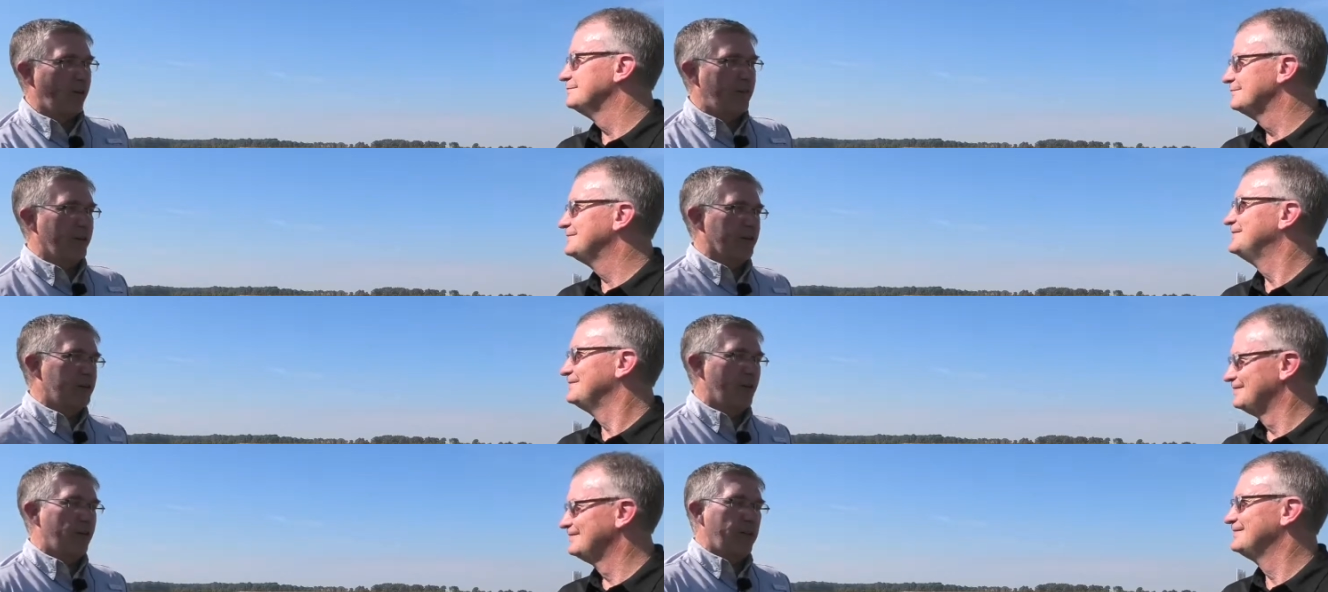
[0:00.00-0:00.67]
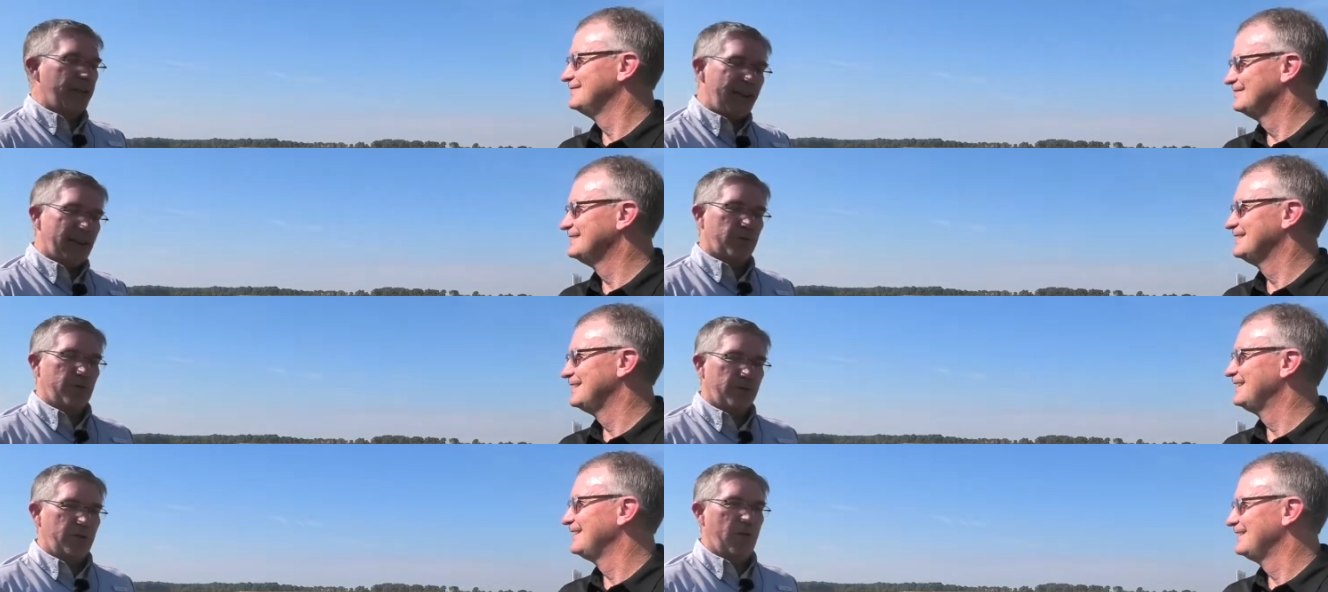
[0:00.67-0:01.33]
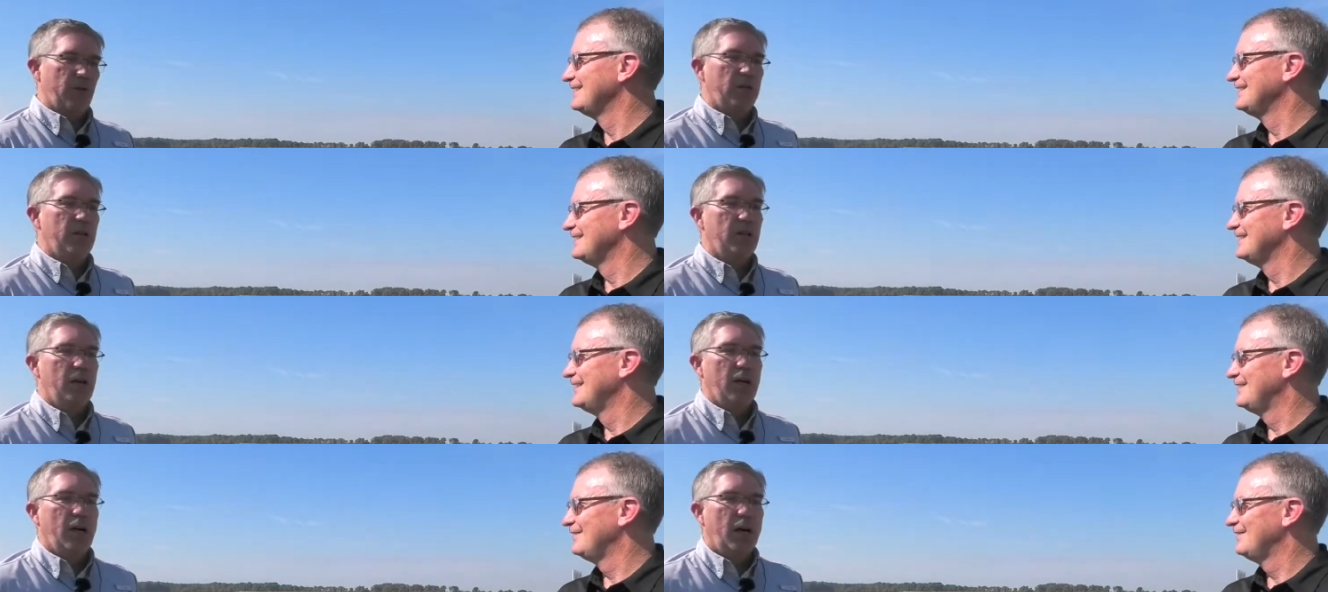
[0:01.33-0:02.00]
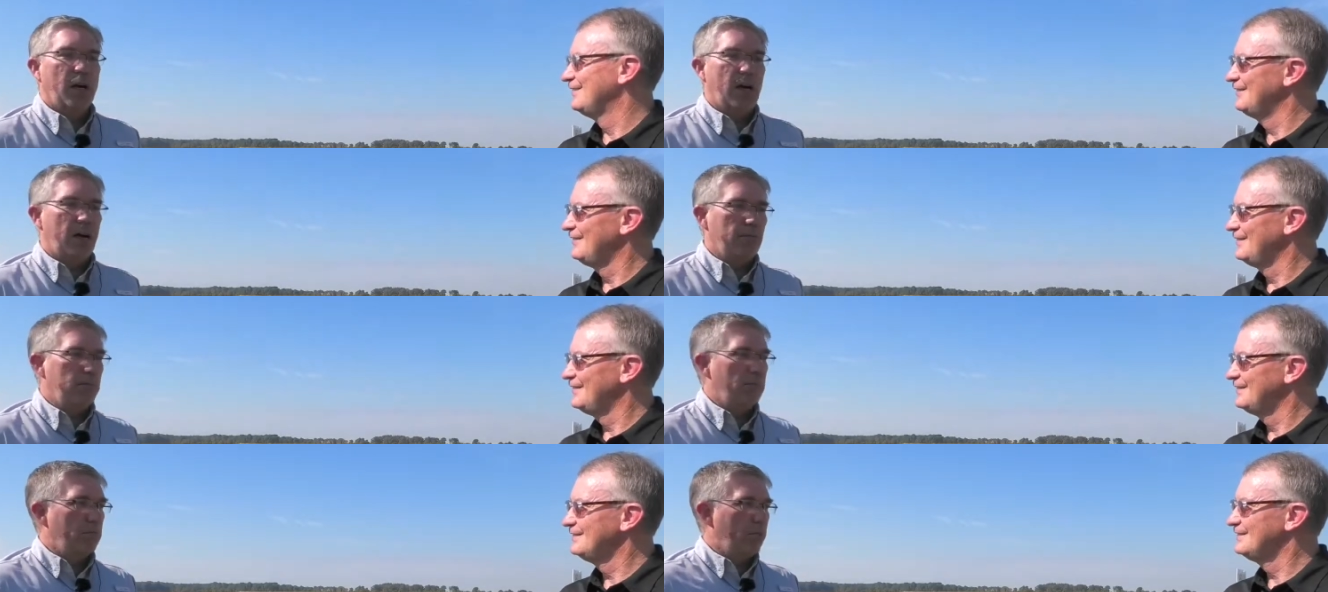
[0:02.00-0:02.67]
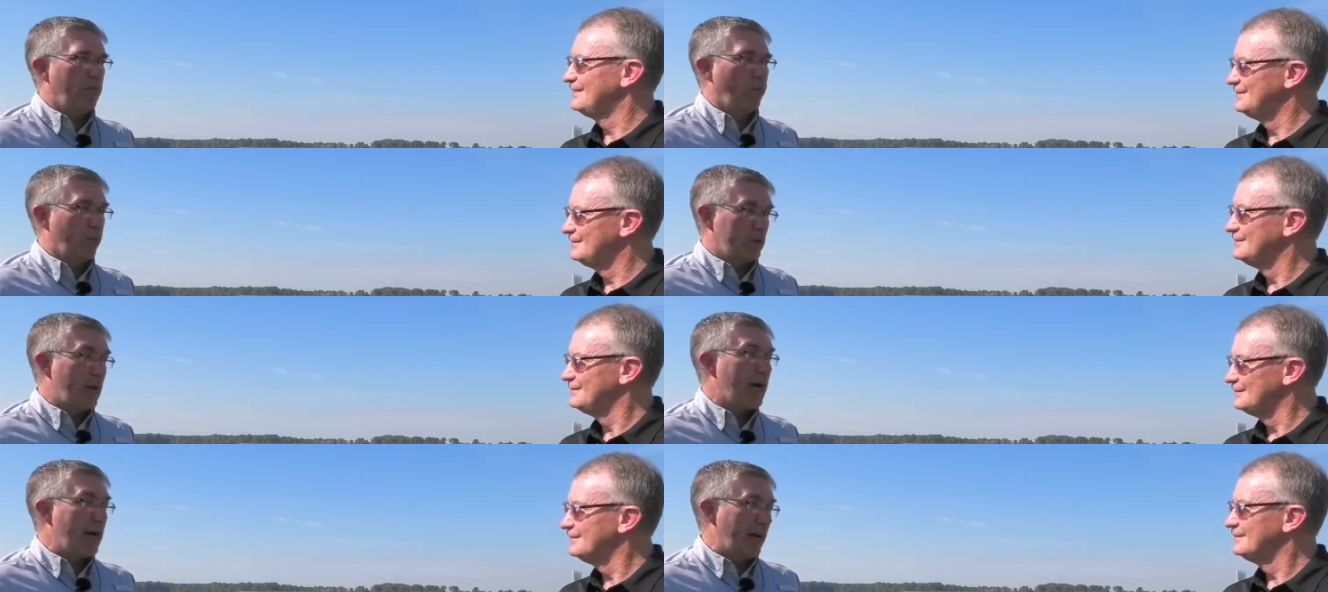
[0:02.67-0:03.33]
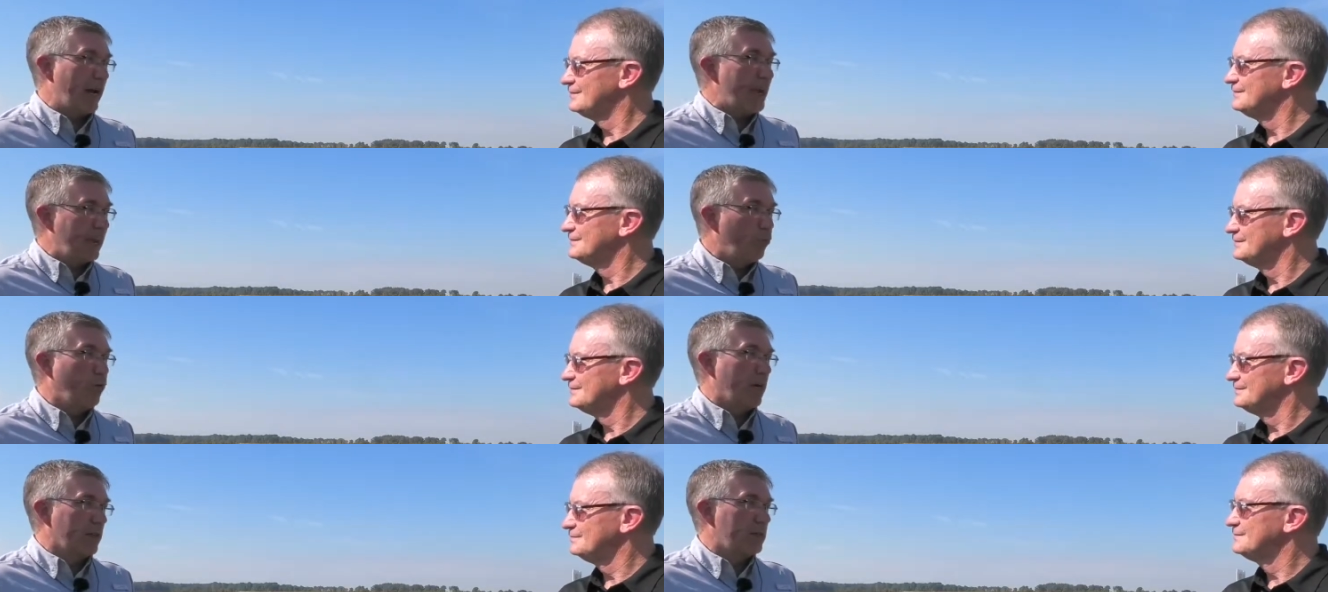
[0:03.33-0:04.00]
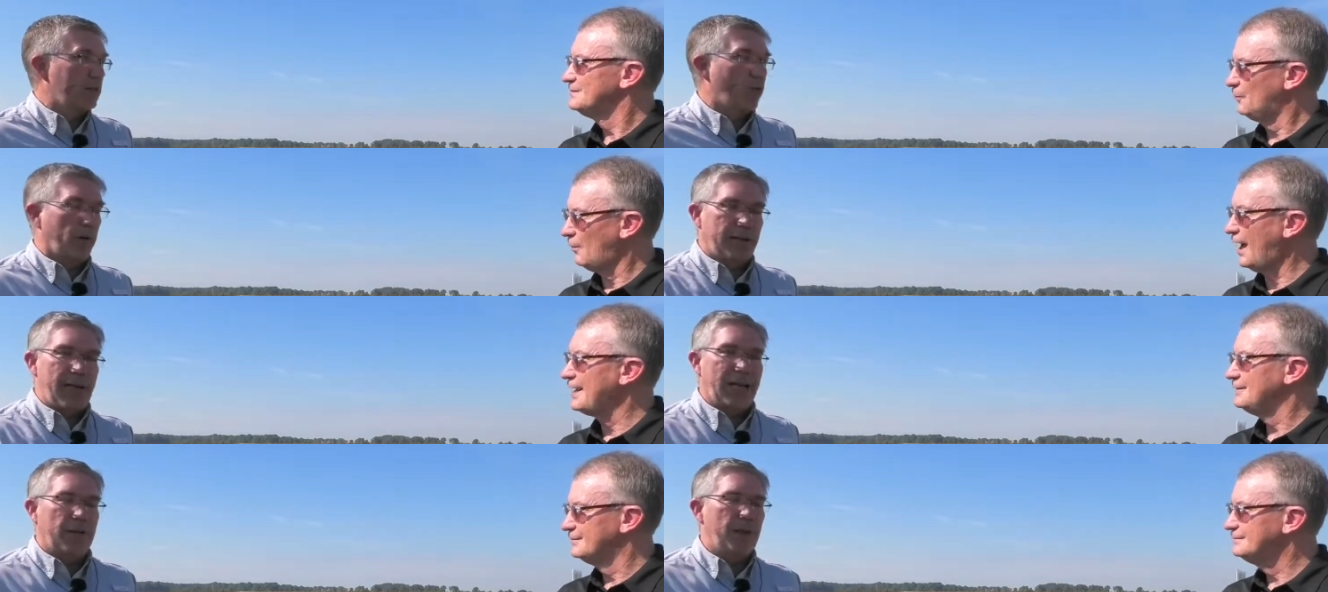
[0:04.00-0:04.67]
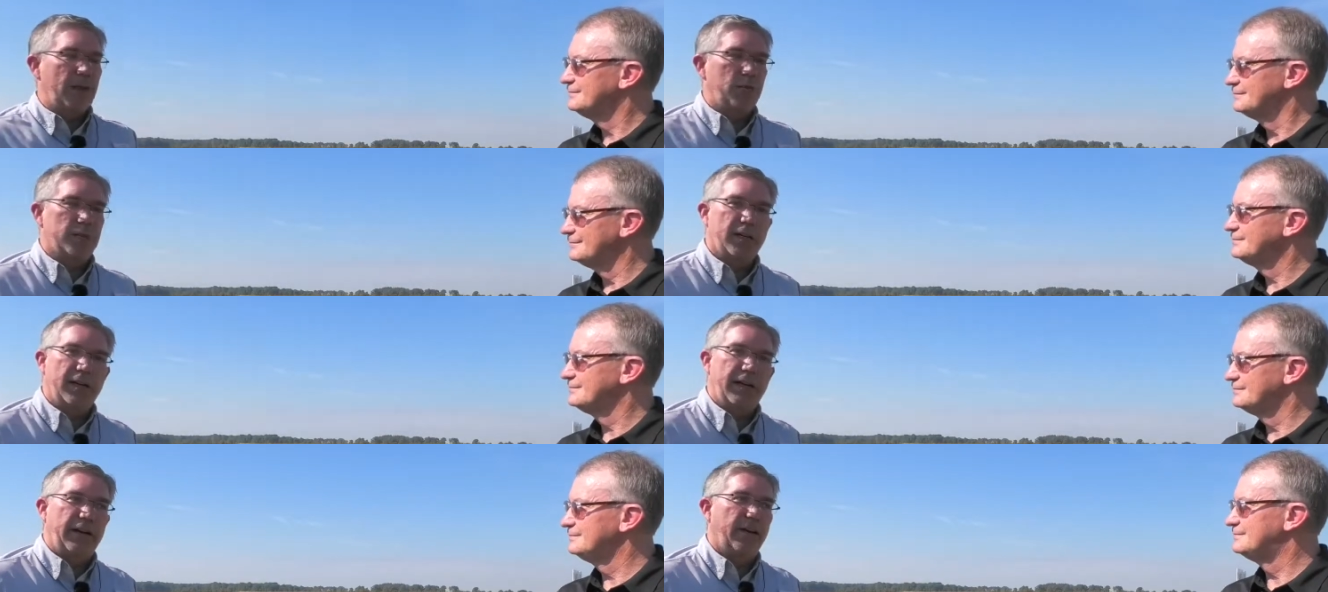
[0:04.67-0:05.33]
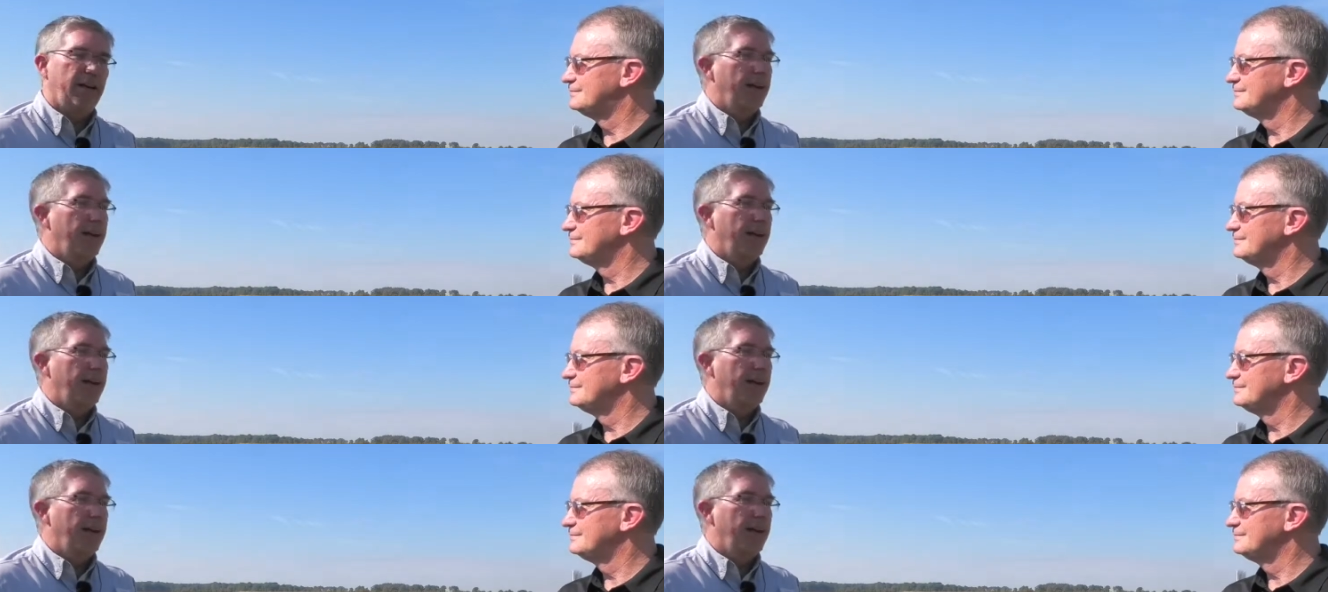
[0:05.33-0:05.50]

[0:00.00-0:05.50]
Speaker 1: fill zone, the natural zone, was higher, and it was. Organic matter was higher,